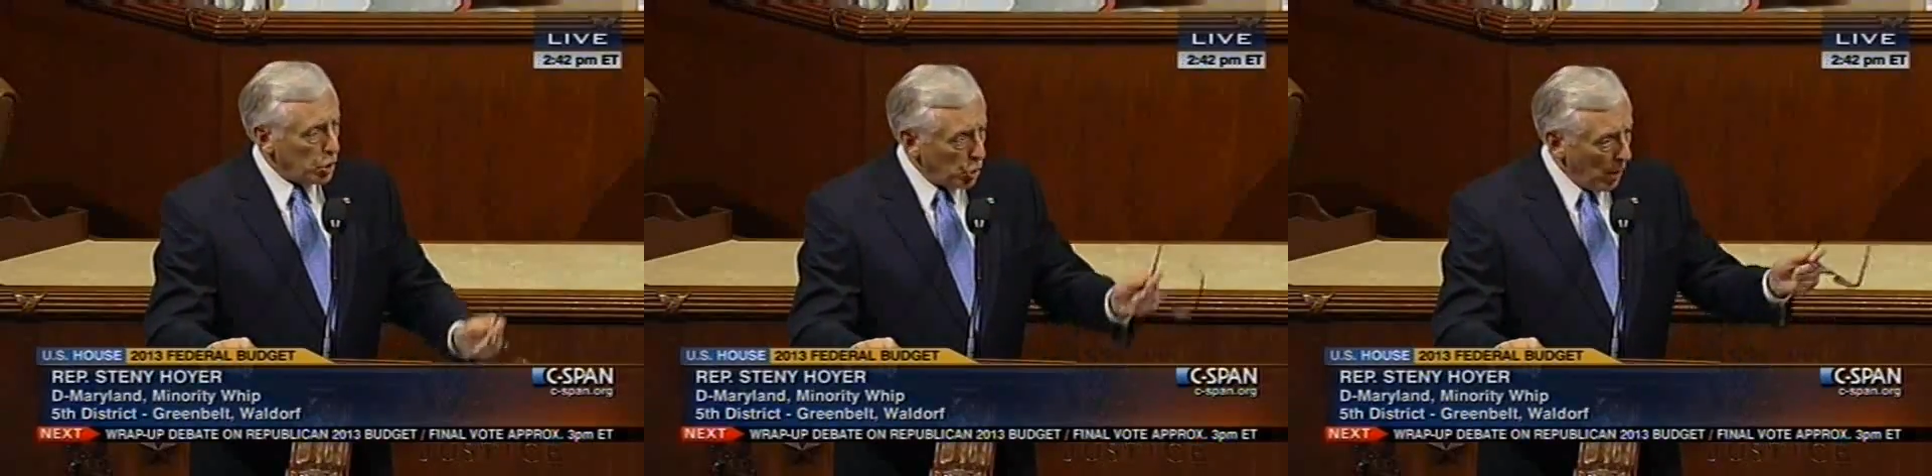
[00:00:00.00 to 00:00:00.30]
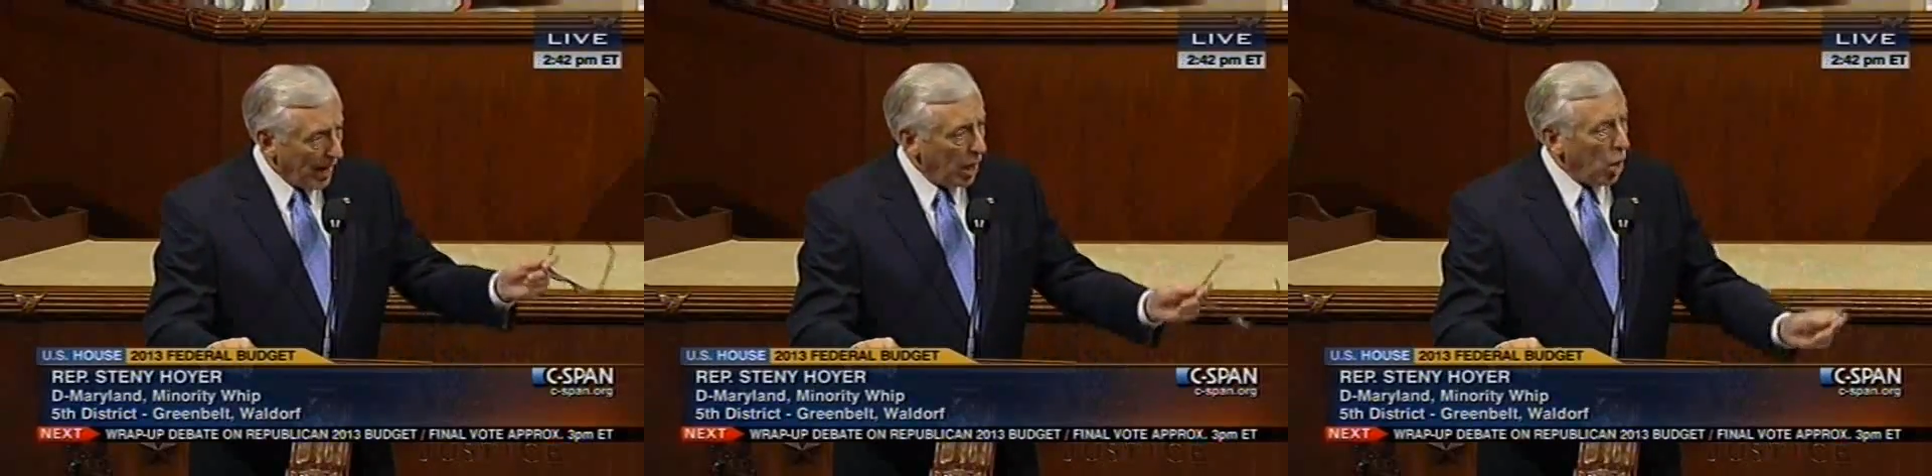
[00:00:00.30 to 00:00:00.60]

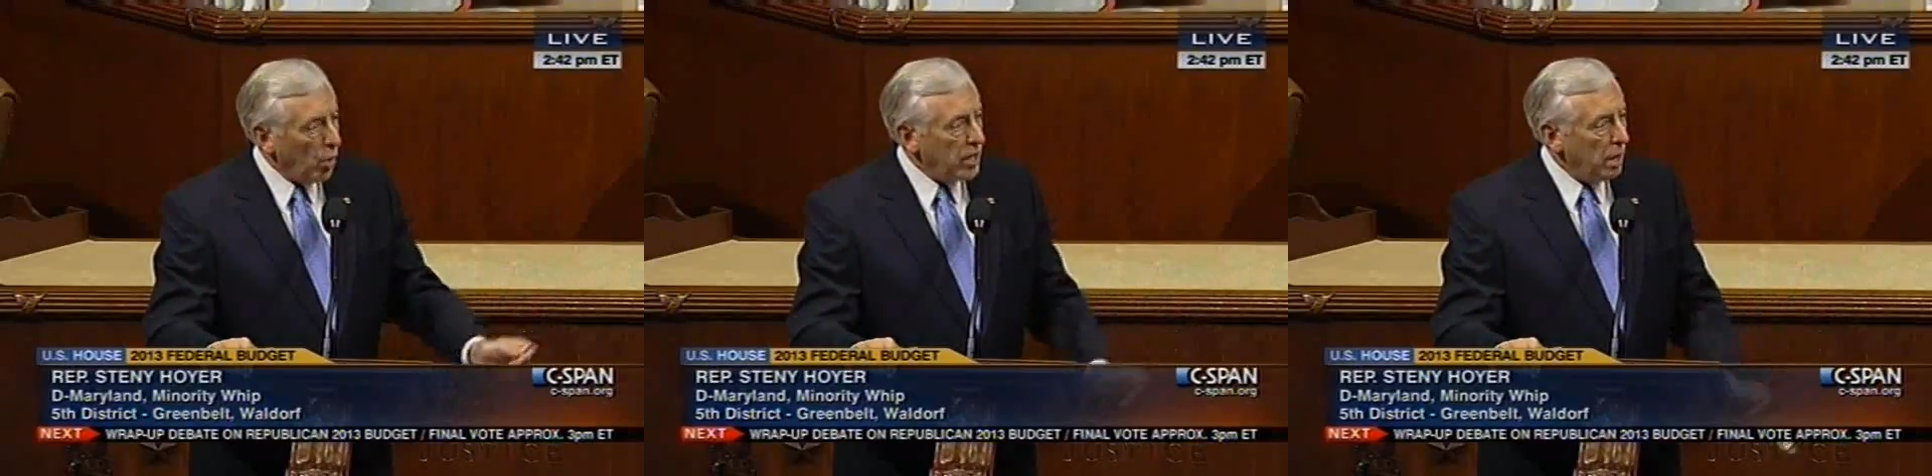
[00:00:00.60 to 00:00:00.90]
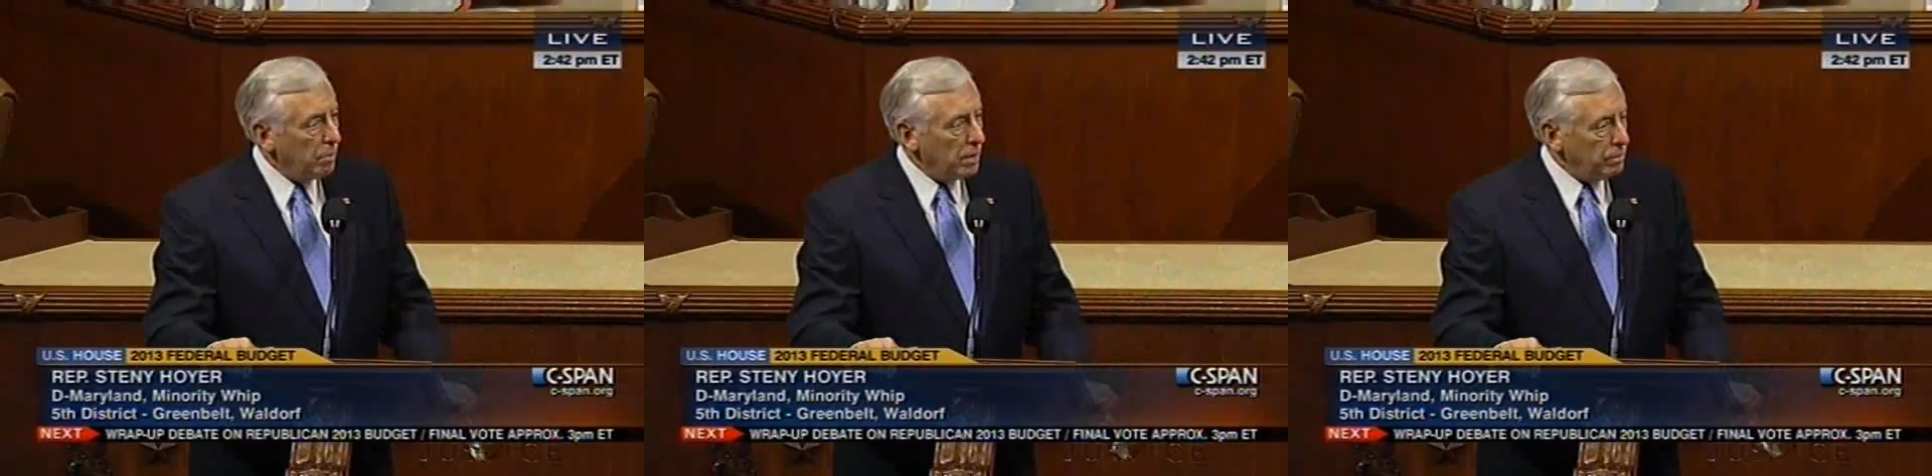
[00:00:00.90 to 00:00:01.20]
You had a lower
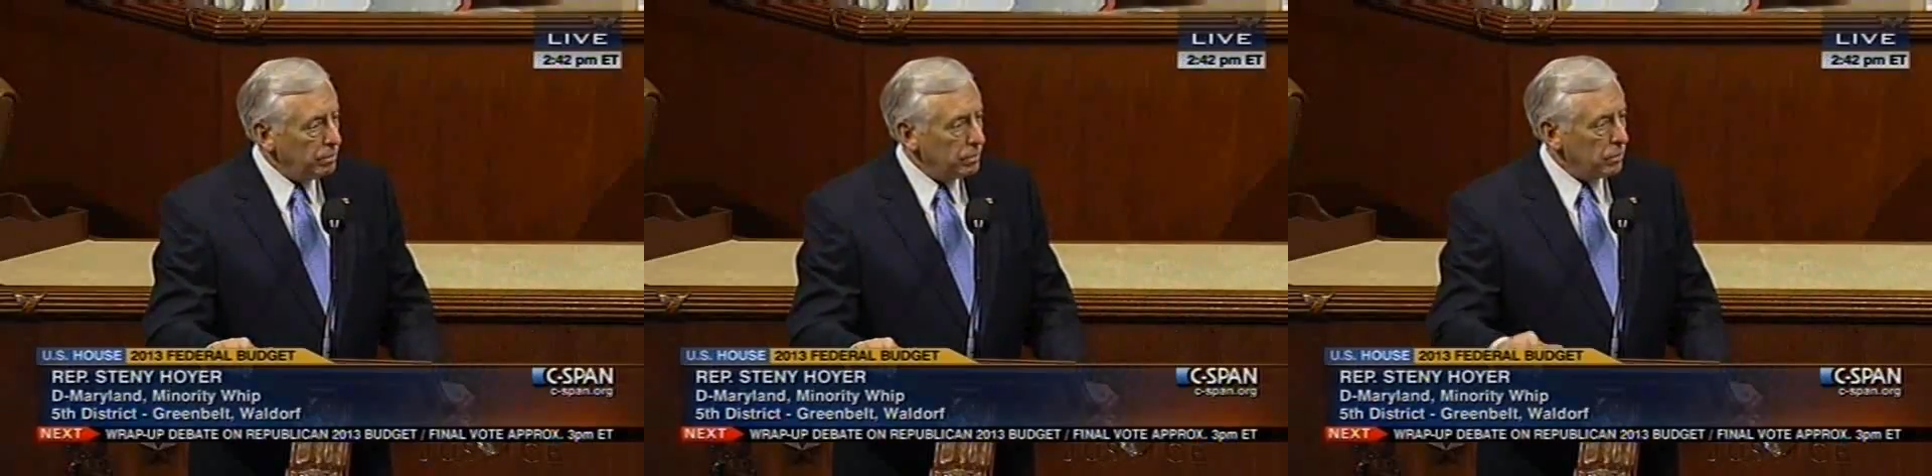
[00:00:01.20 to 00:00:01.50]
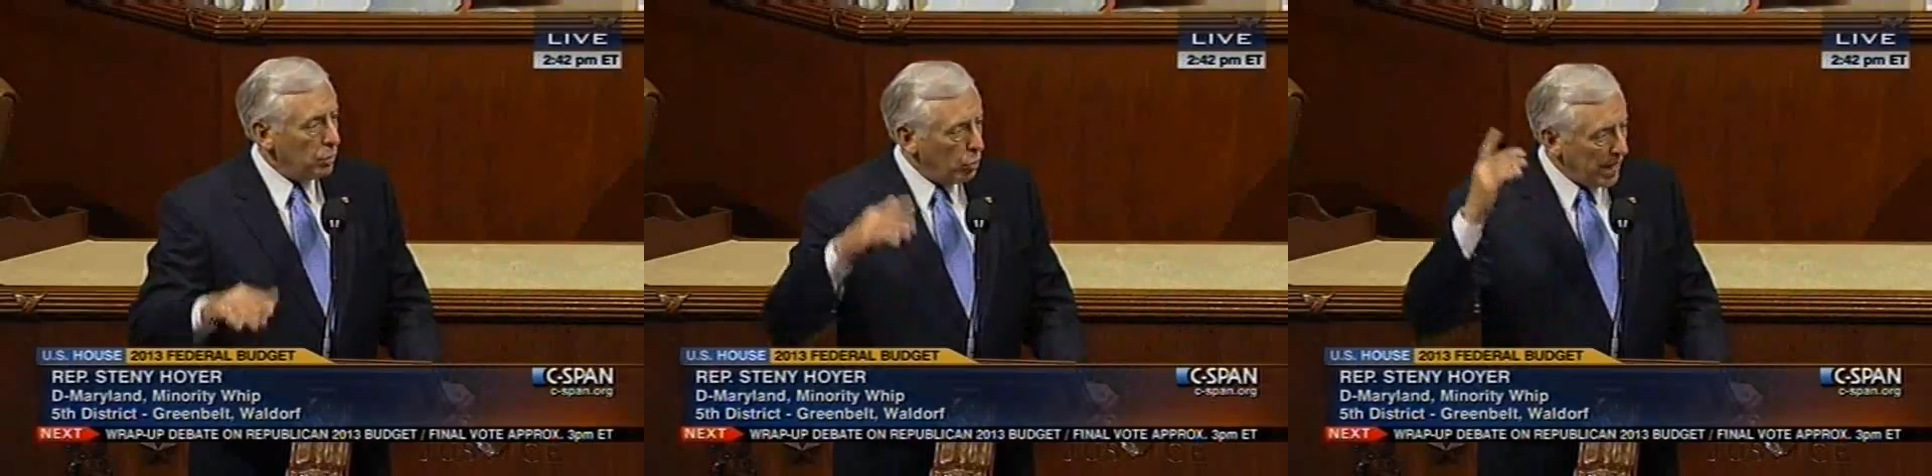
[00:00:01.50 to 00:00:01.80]
number.
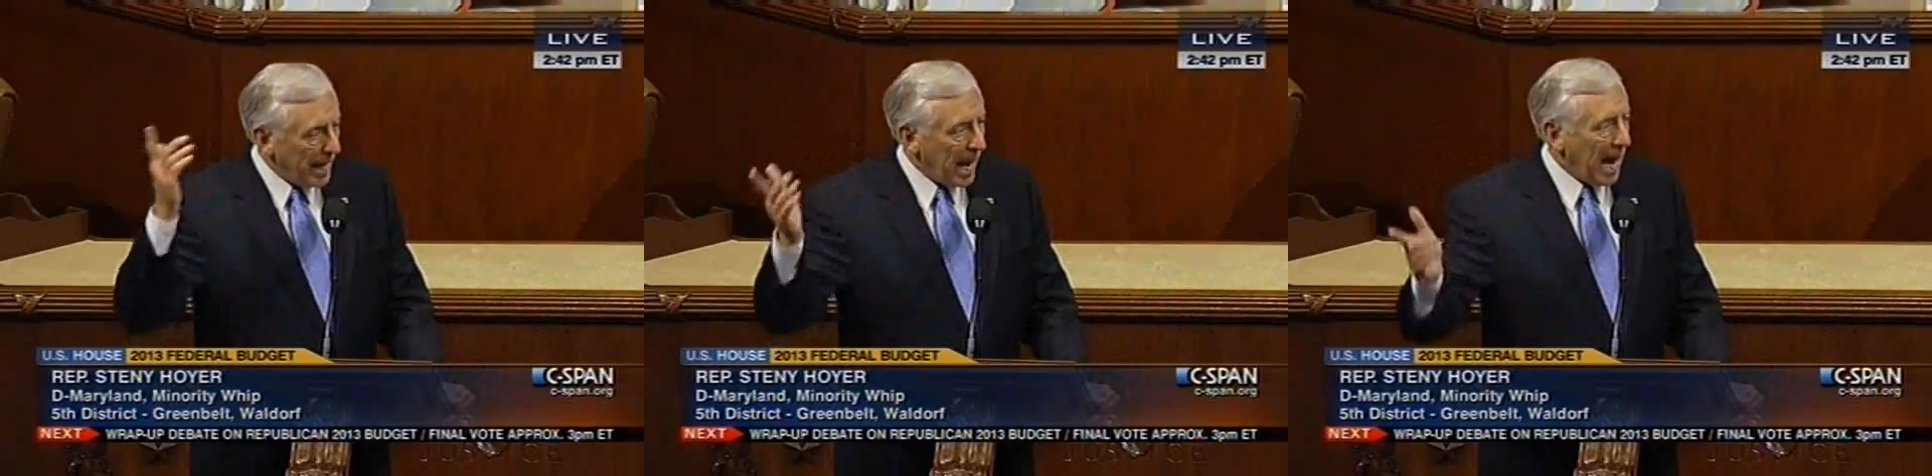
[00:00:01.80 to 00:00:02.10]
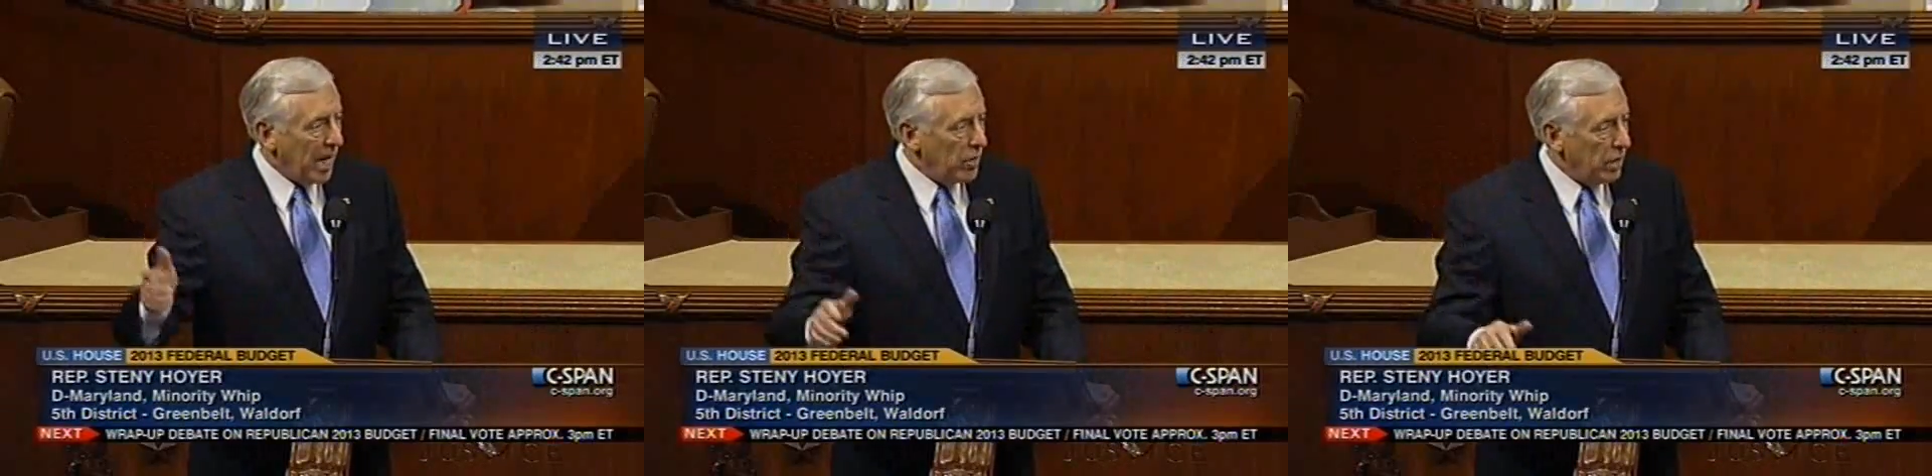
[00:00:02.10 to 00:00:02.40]
We had a
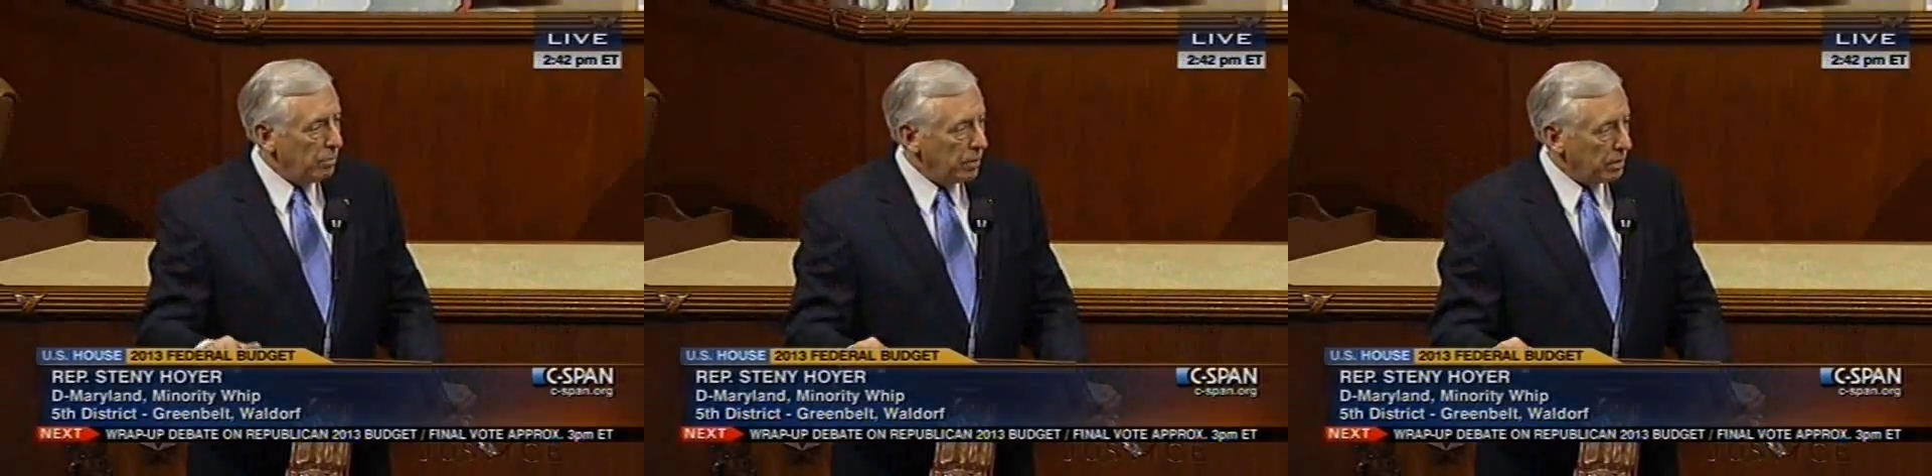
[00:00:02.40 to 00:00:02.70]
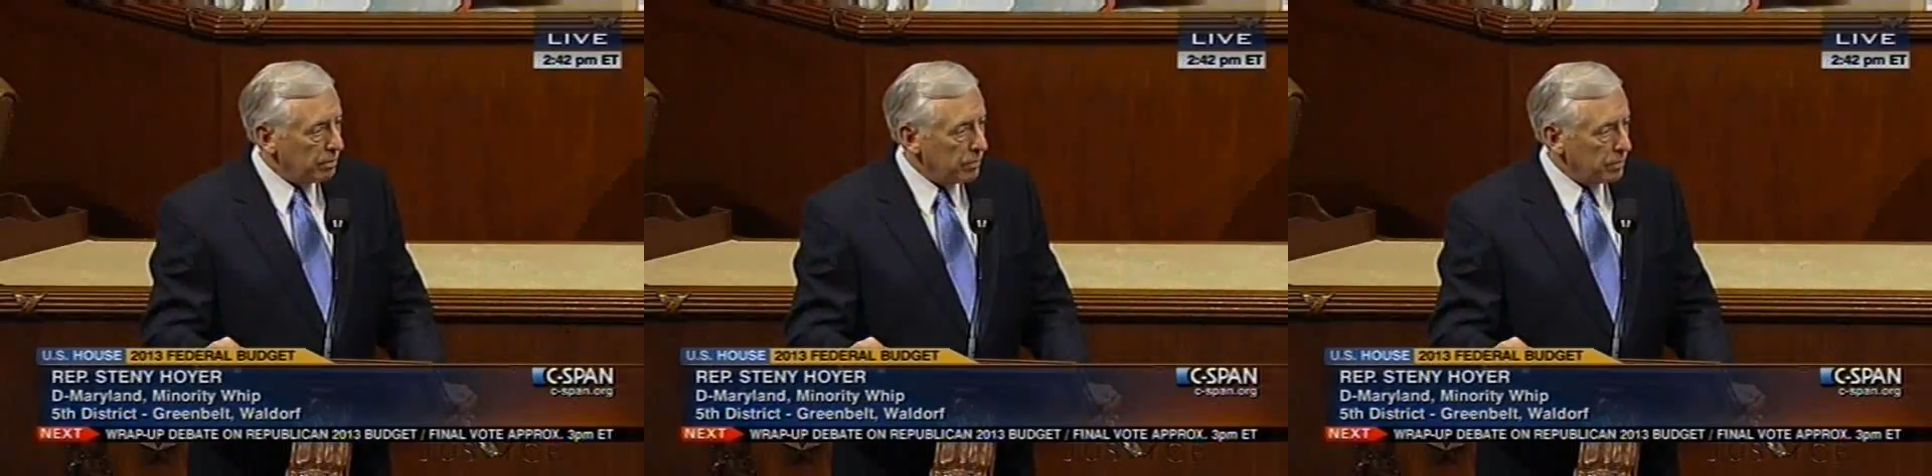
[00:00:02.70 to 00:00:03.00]
higher number.